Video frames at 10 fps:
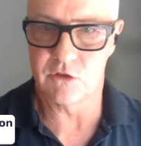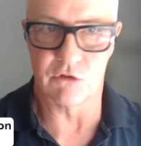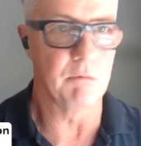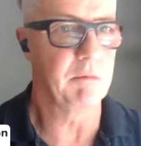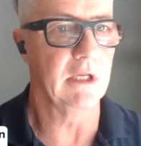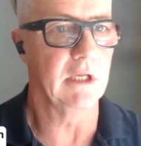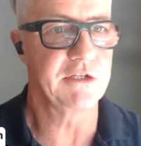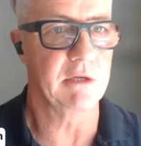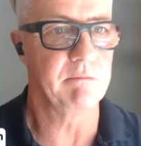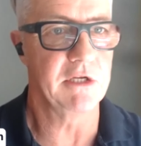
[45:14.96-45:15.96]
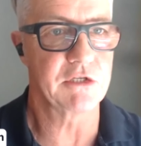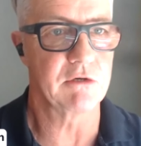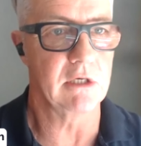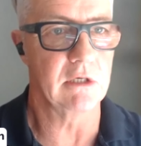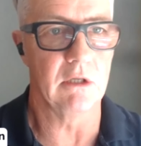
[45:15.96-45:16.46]
saw police
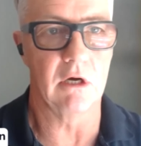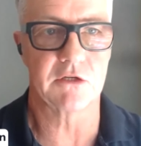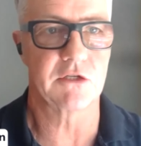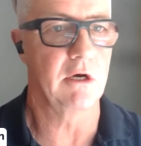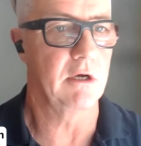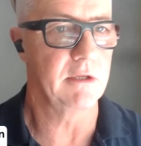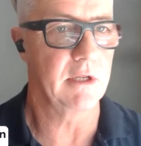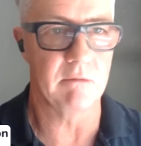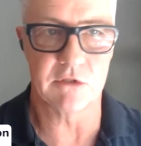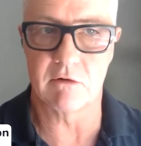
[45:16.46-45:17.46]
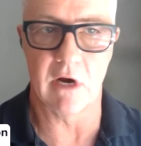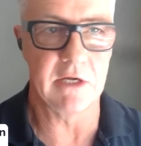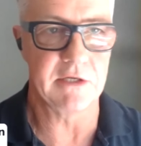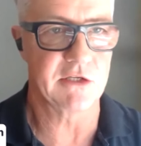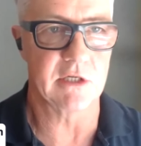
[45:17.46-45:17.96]
administering naloxone, that it was
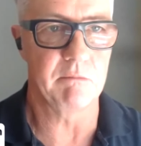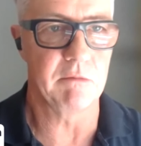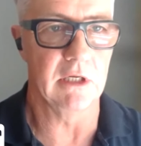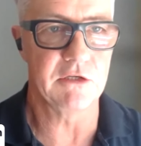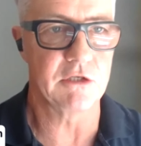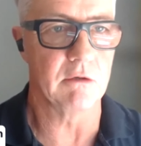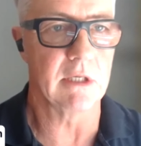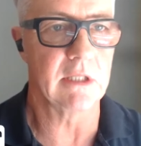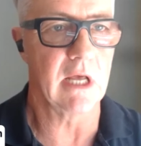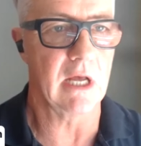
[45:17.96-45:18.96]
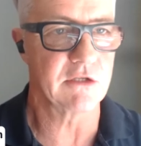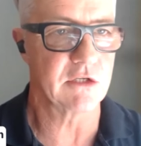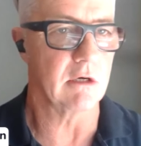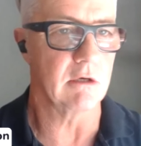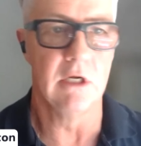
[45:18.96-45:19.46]
great to see police doing that.
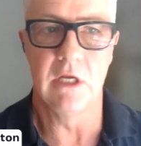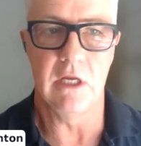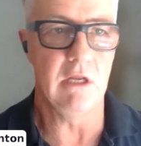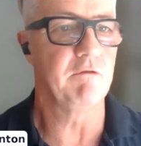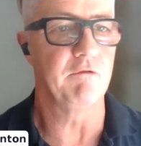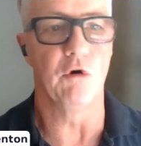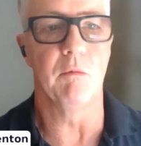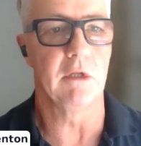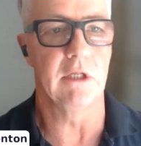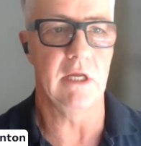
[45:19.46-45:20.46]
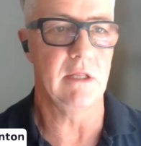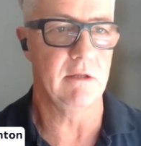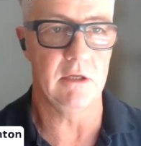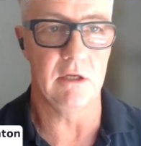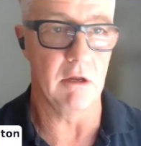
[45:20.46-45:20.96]
So informally,
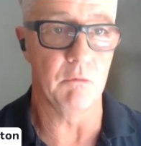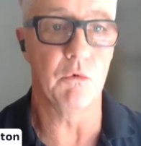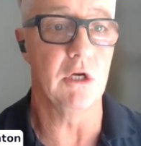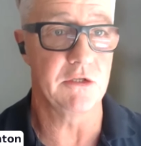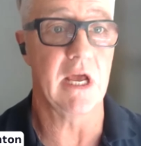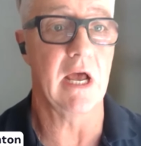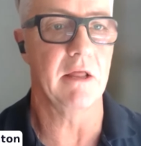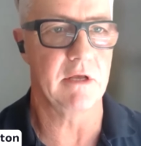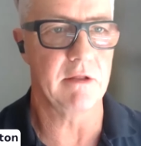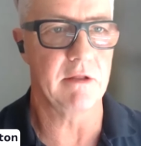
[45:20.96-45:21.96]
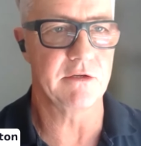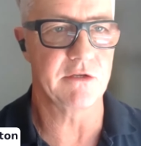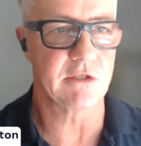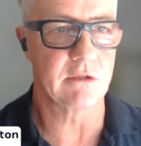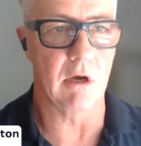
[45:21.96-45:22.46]
the word's out there that this
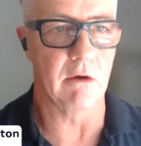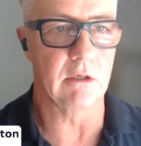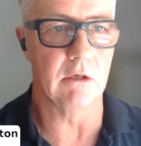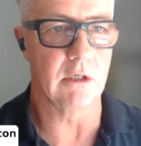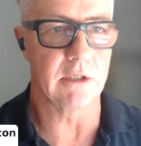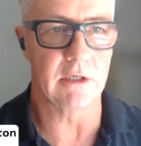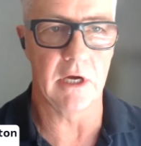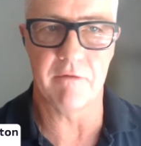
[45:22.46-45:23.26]
is going on, and